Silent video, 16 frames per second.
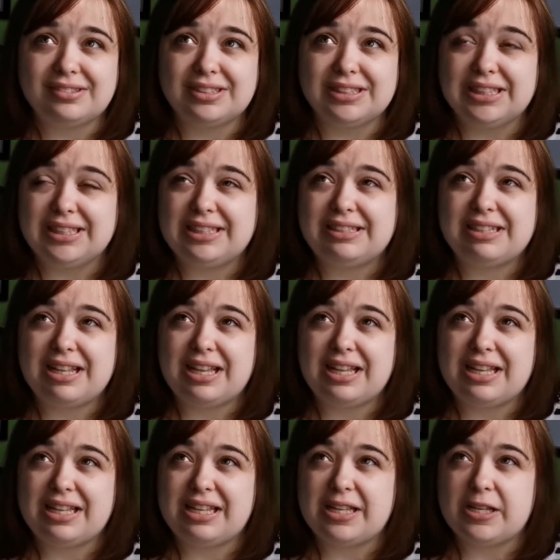let's
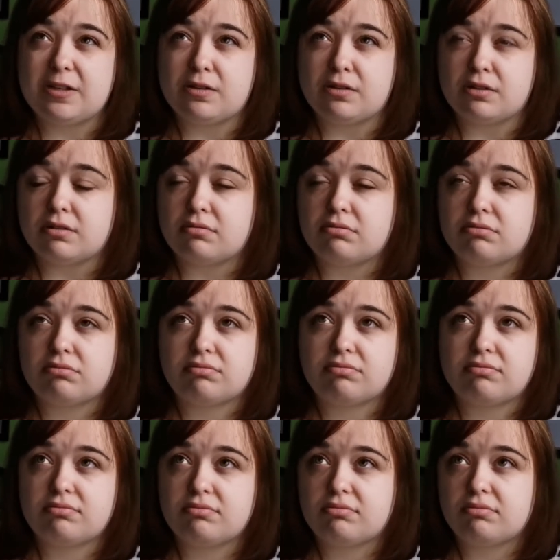say, oh,
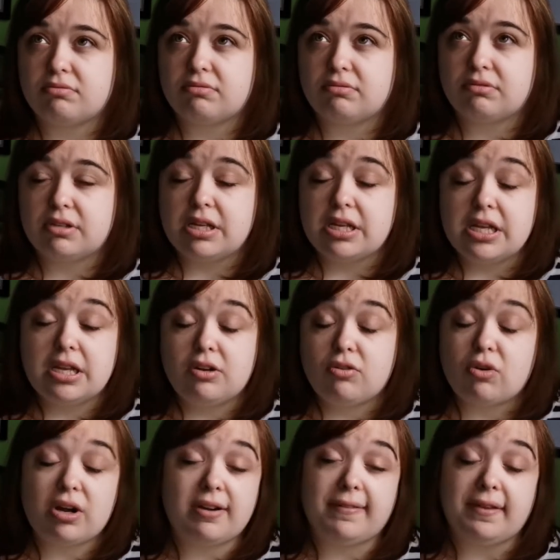
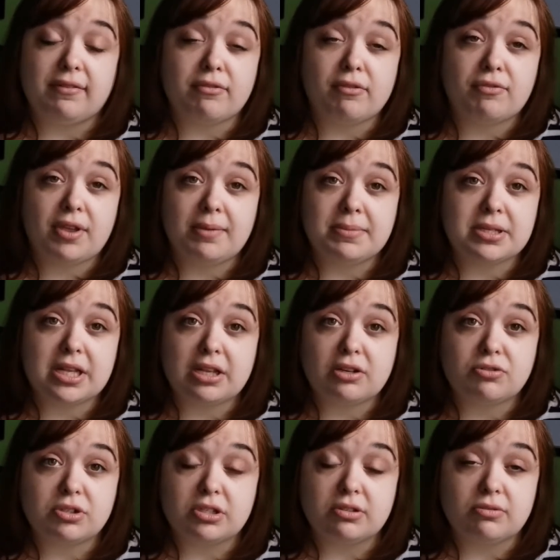trying to think of a famous
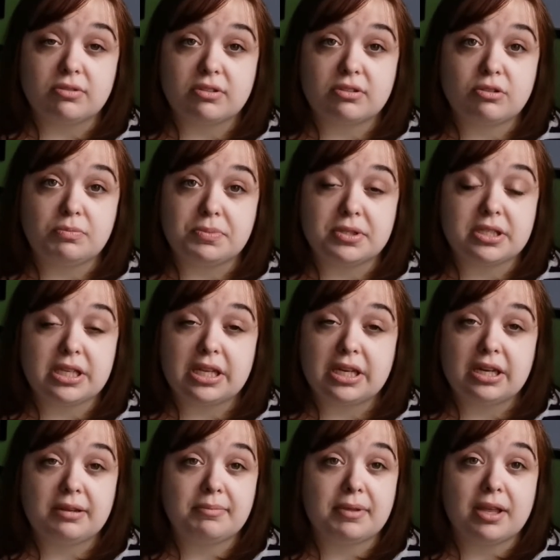actress who's super
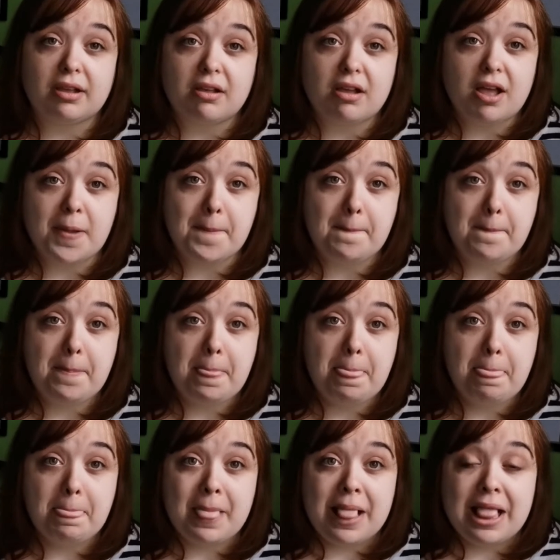skinny, but I can't.
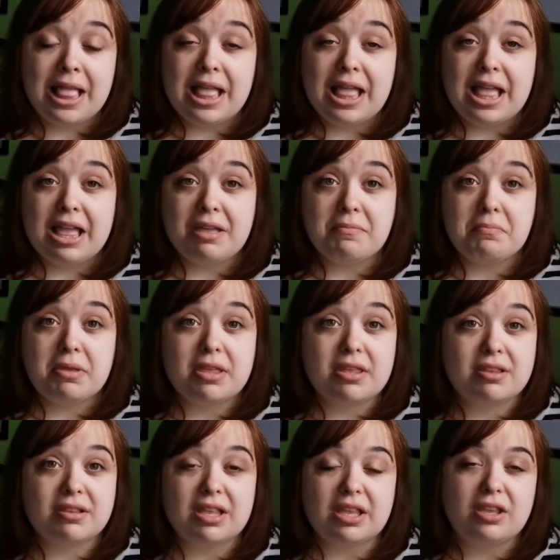
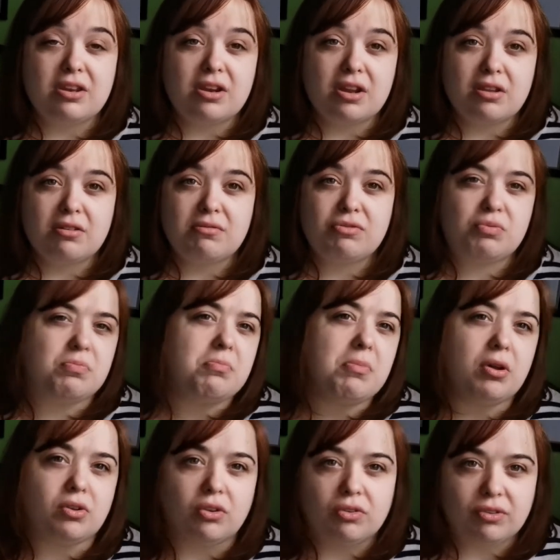But, like, you know,
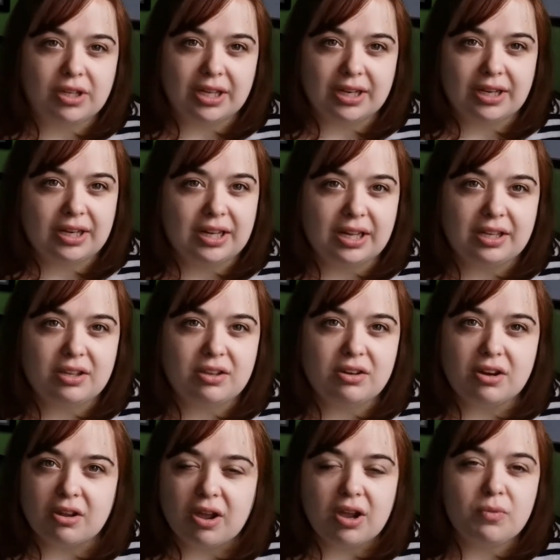model skinny. Like, you
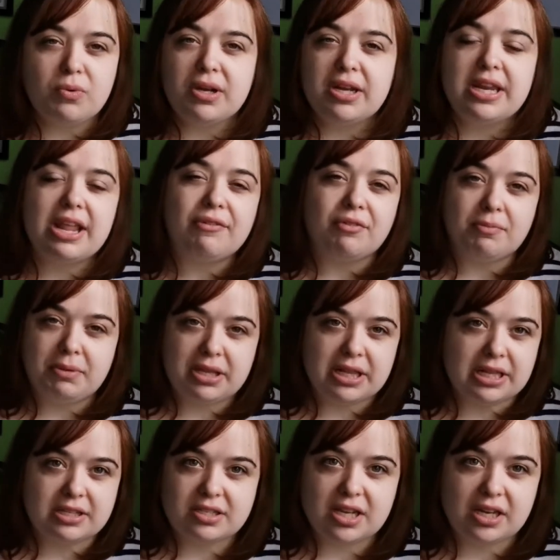know, I would never be
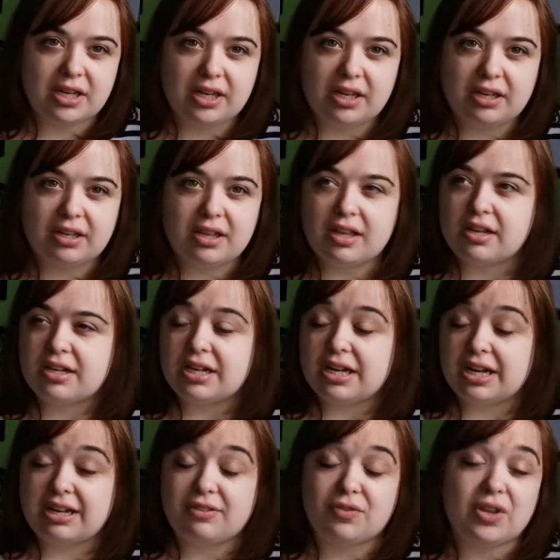that skinny. And
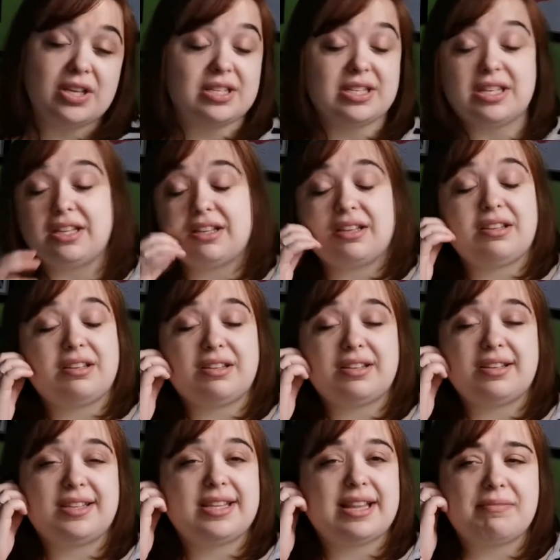let's face it,
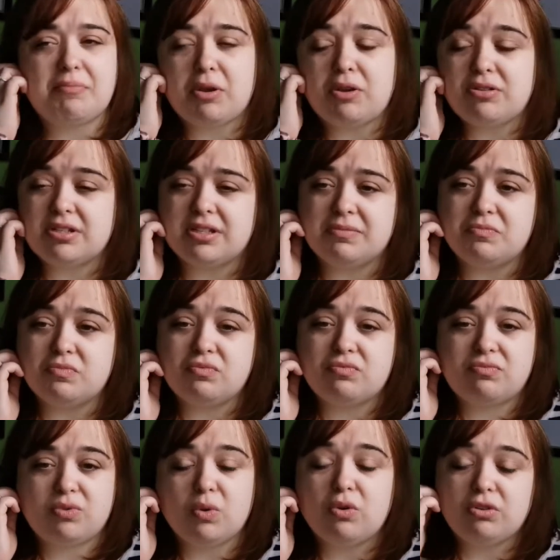most of them
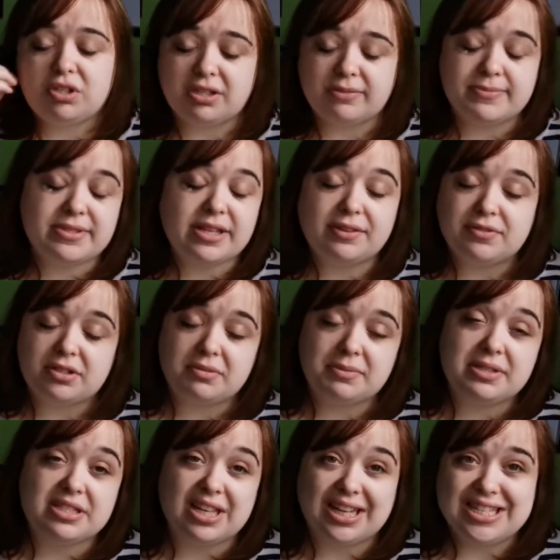torture themselves to
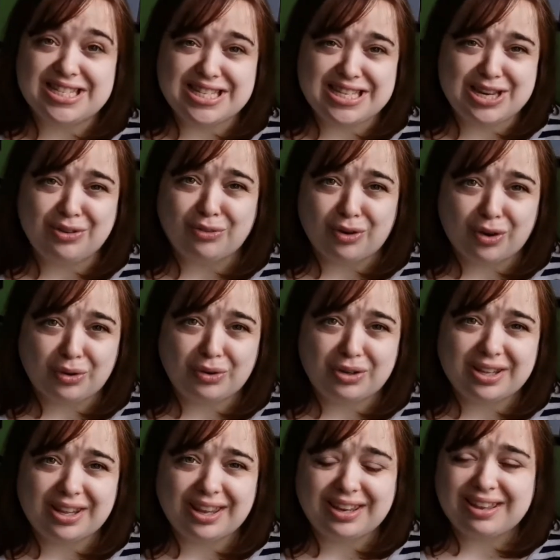be size zero.
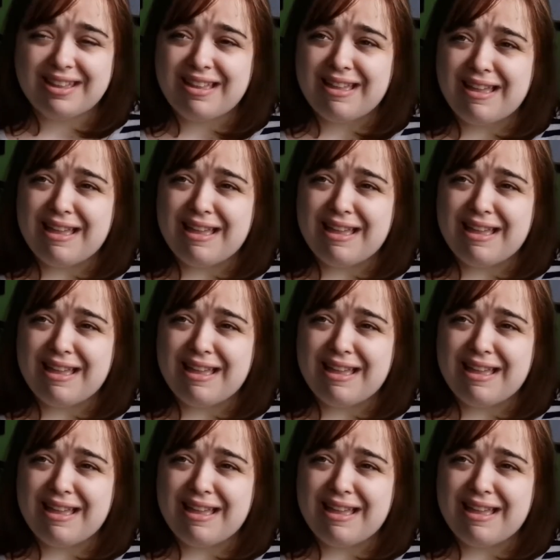It's like,